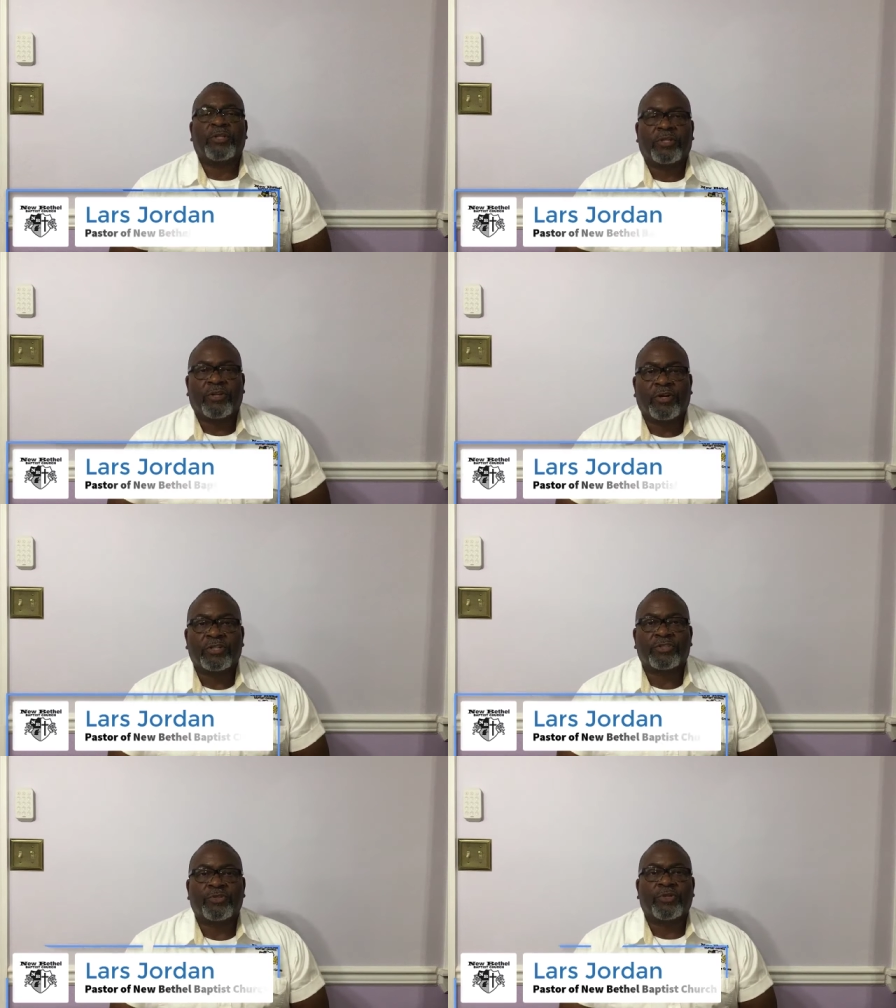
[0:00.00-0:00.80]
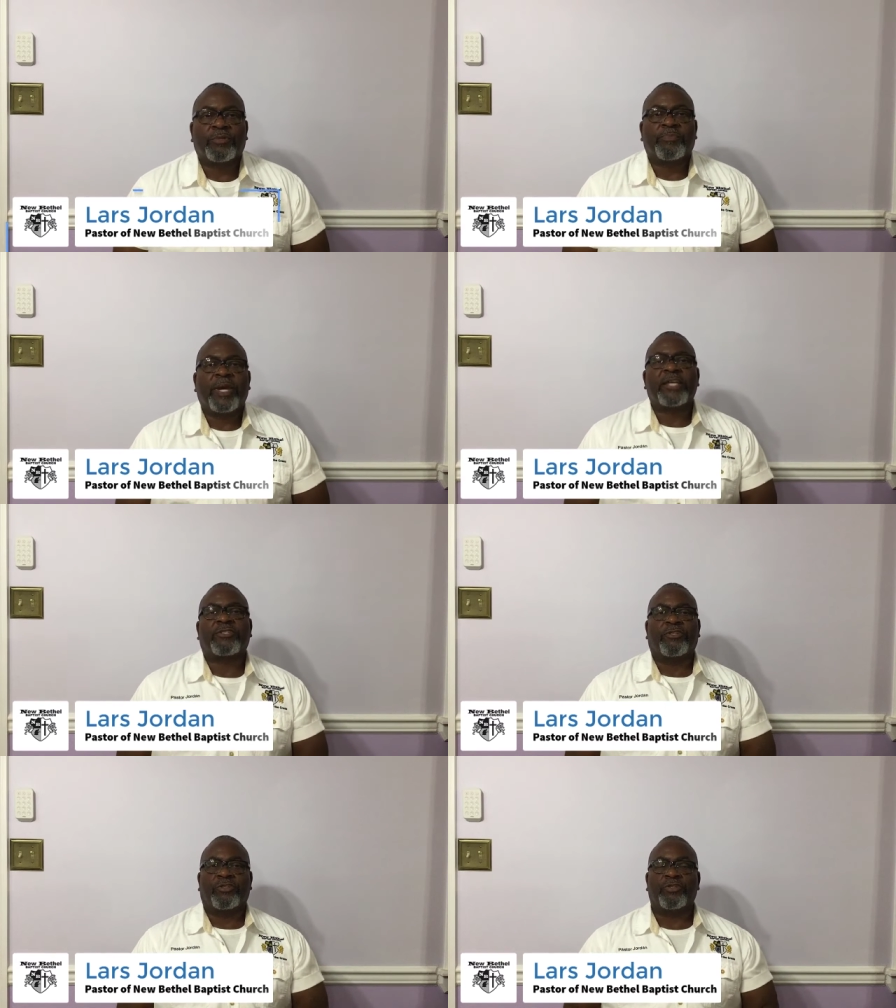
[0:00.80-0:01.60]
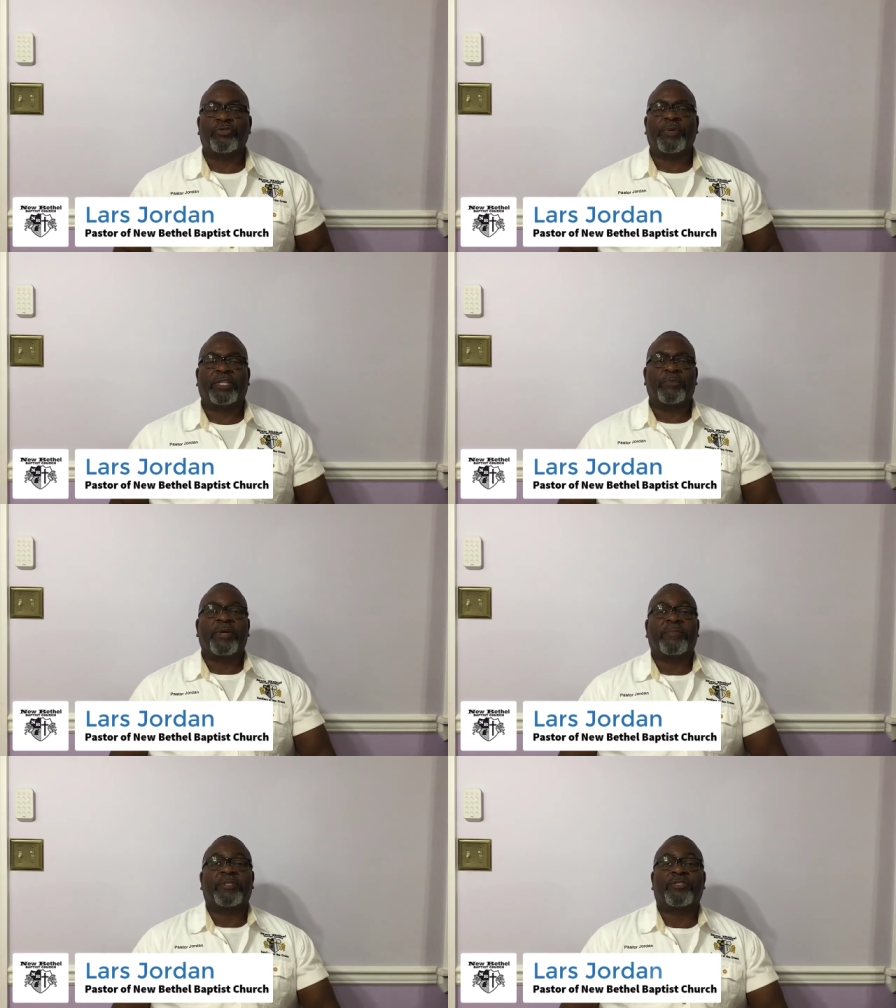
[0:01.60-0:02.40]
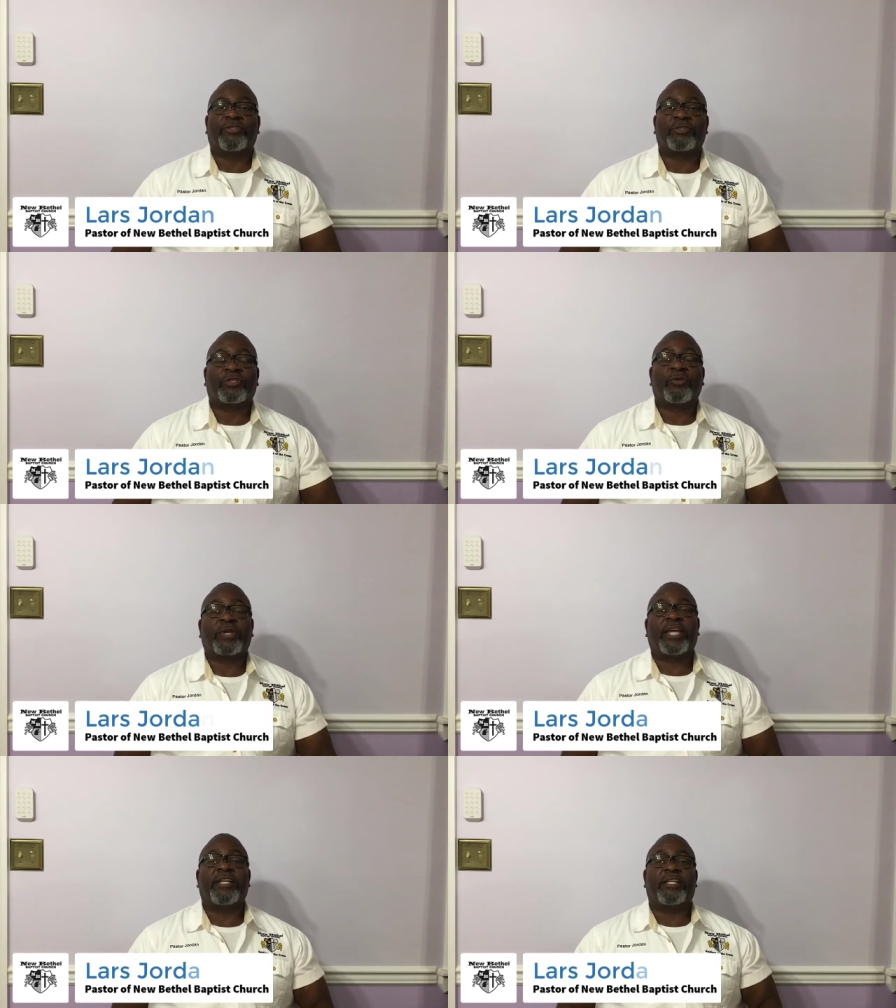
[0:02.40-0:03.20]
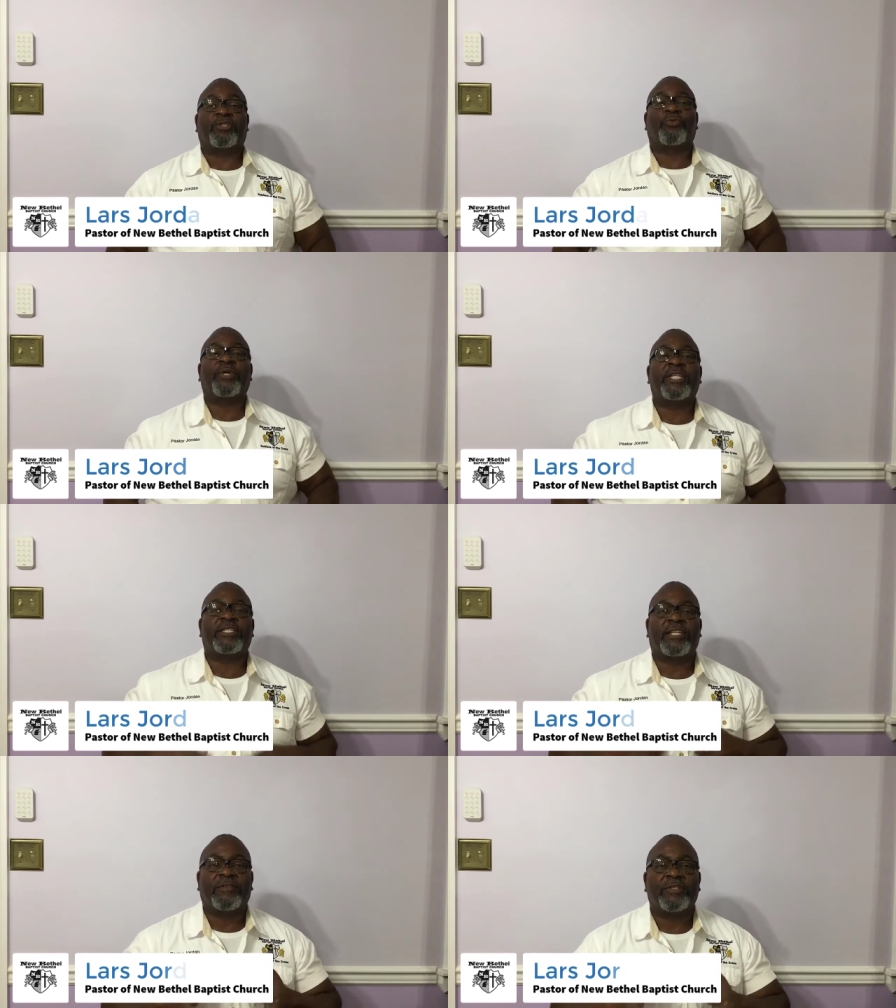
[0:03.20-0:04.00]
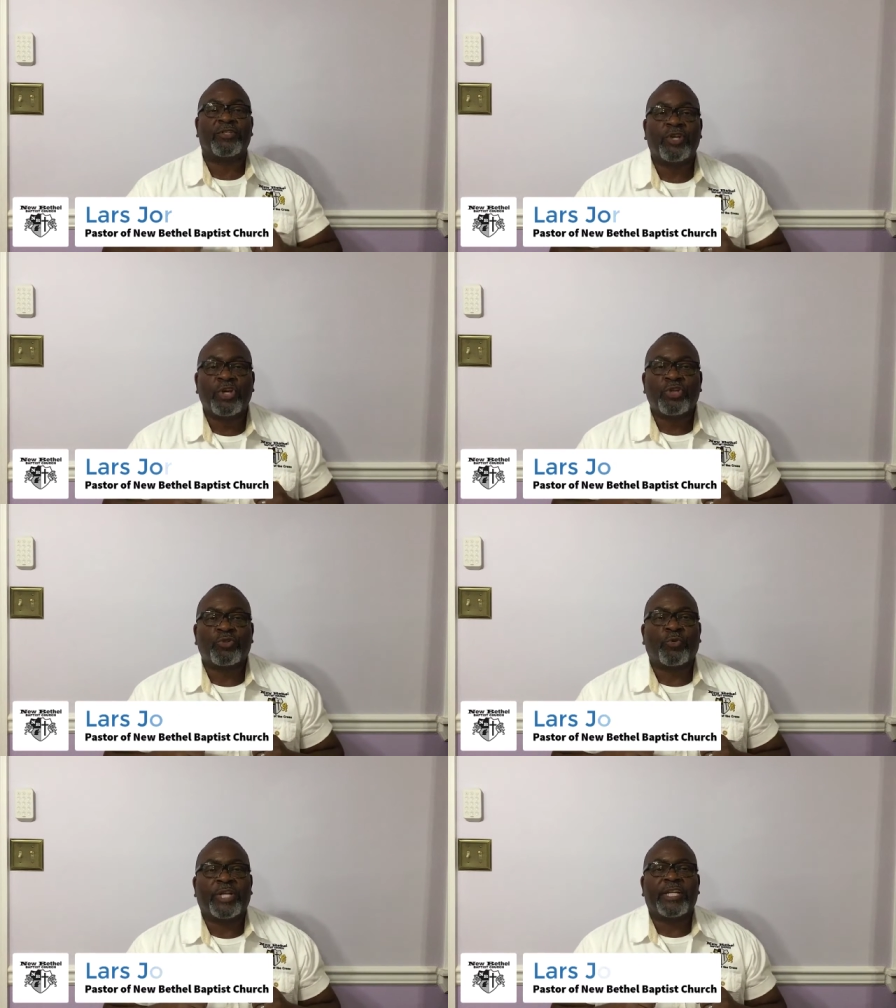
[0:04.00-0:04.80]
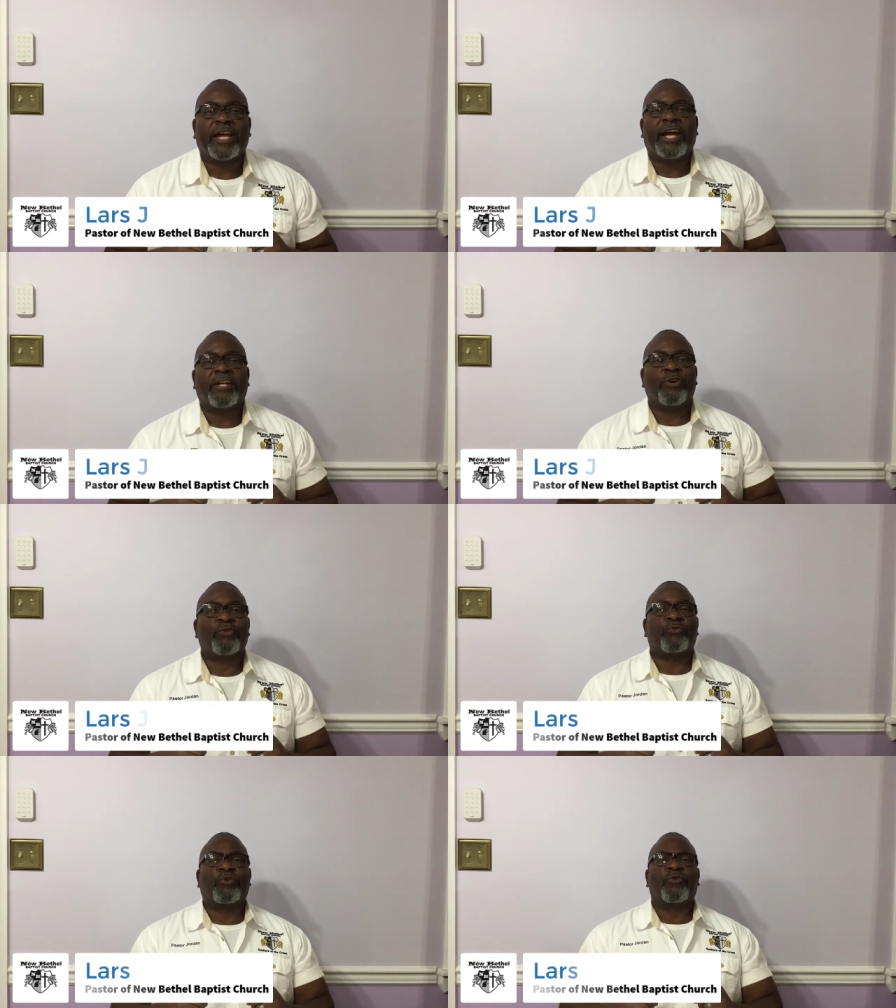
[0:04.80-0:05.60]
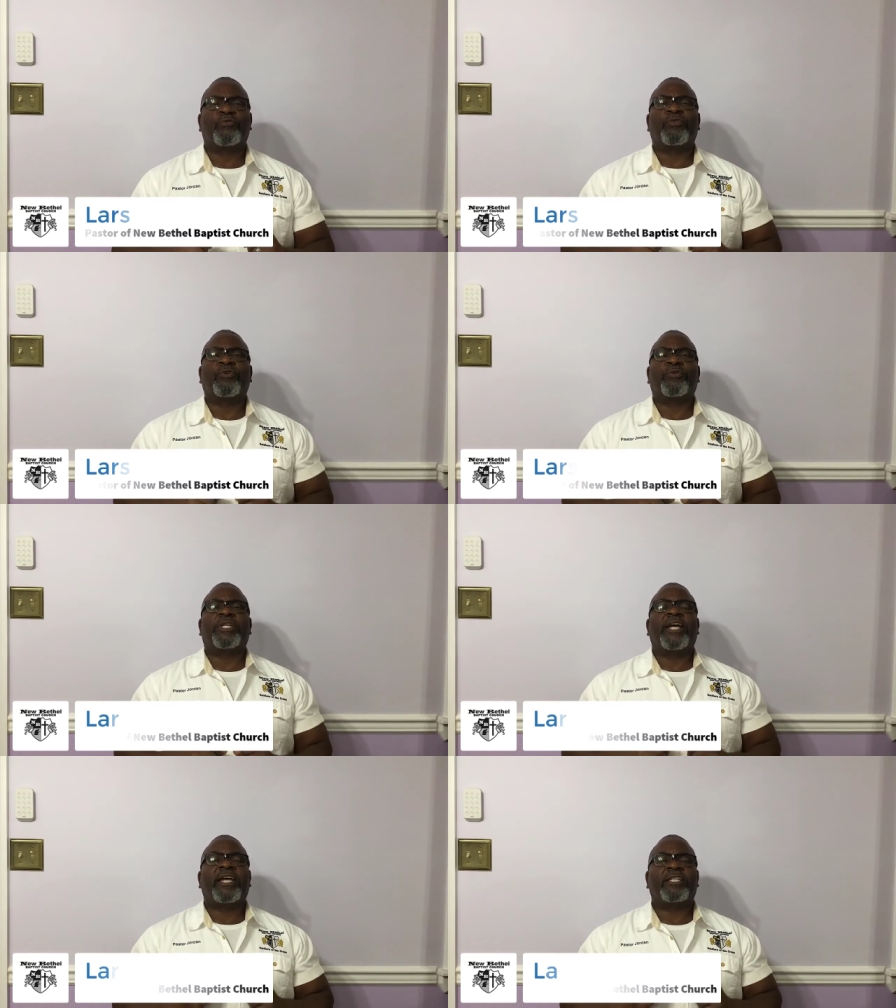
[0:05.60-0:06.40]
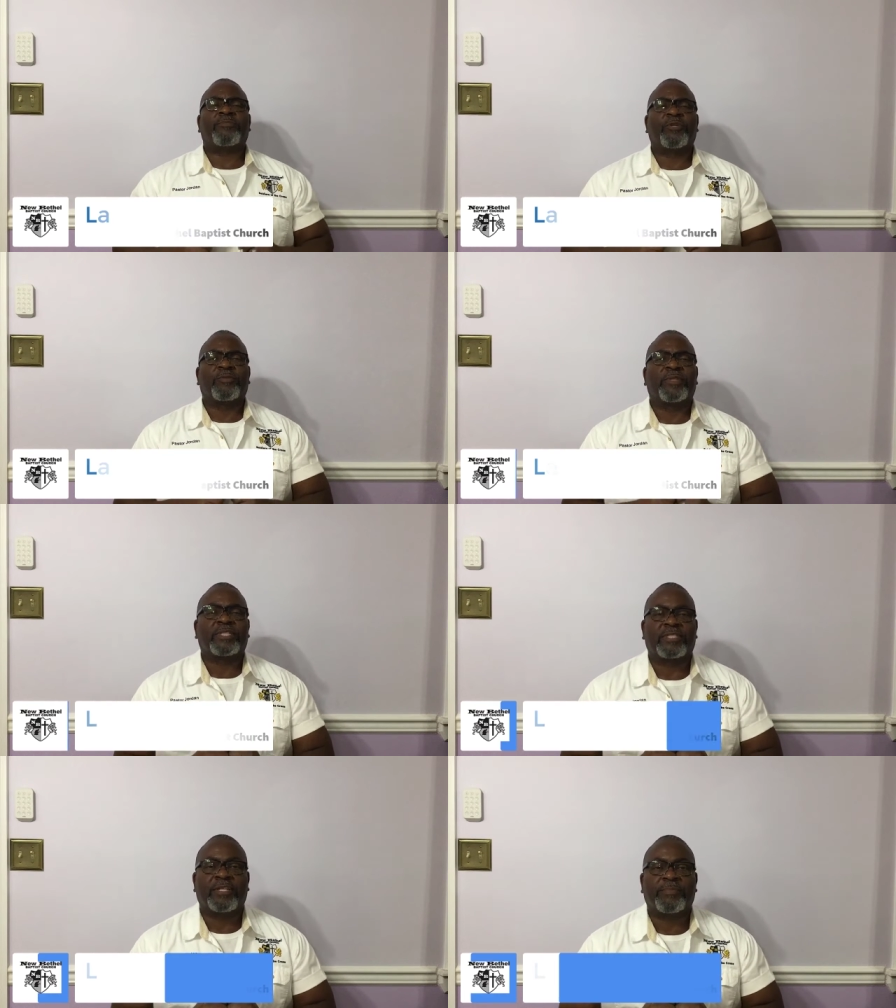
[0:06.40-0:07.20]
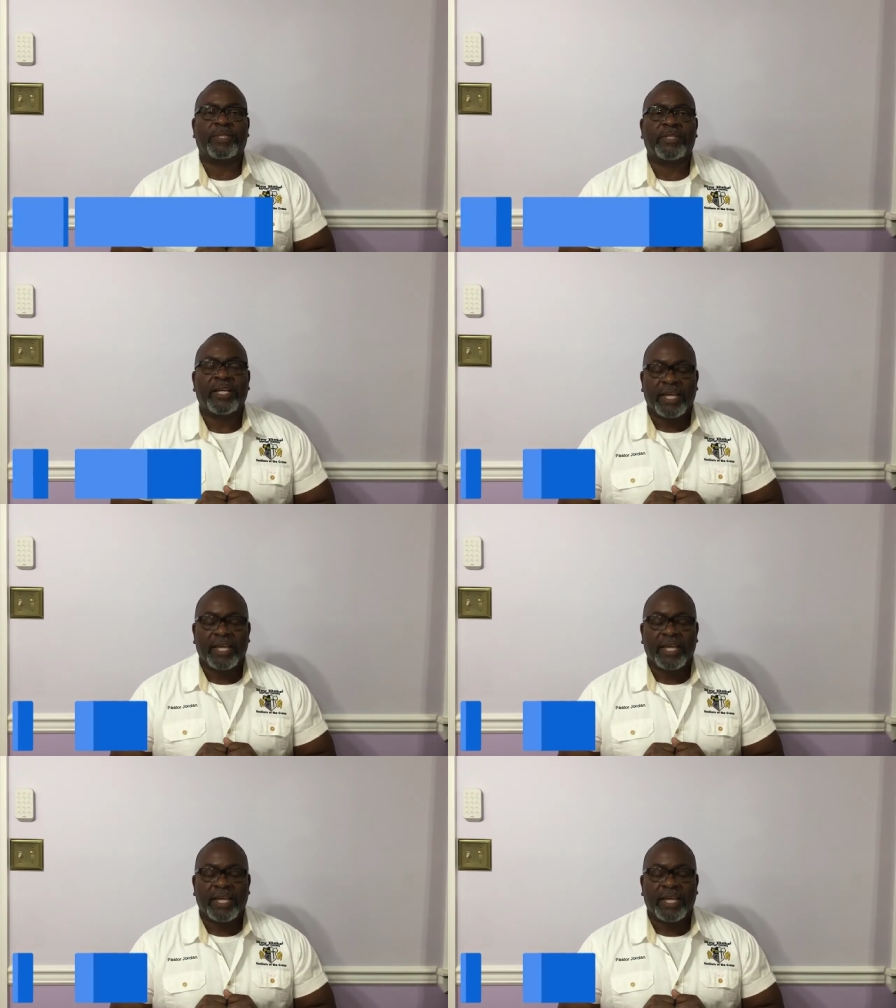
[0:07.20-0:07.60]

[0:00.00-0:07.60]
Brother Lars Jordan, pastor of the New Bethel Baptist Church, located at 2729 Oak Grove Road in Hattiesburg, Mississippi.